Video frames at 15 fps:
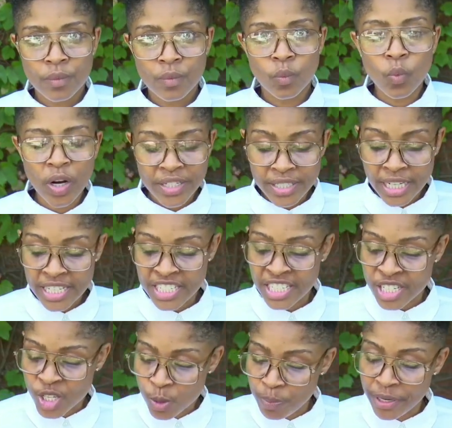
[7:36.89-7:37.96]
What does
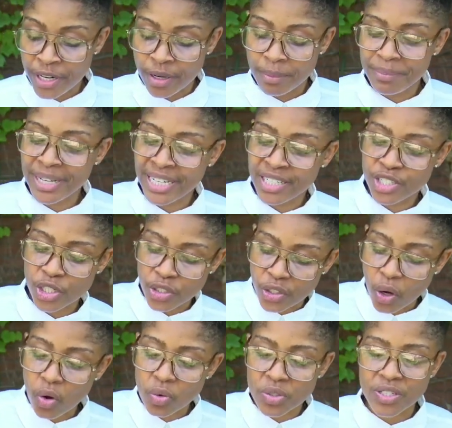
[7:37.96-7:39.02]
the spirit mean to
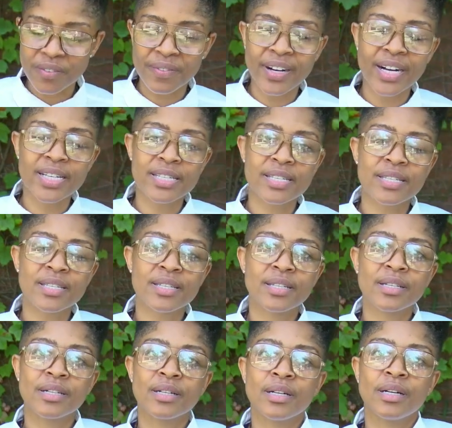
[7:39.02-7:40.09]
those of us
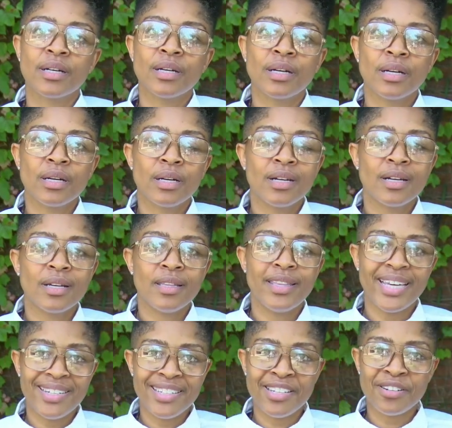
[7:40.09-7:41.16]

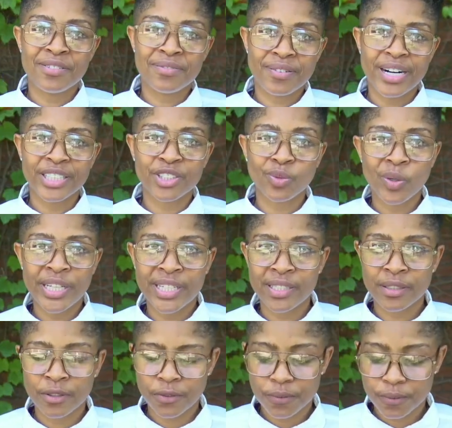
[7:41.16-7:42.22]
that need a fresh wind?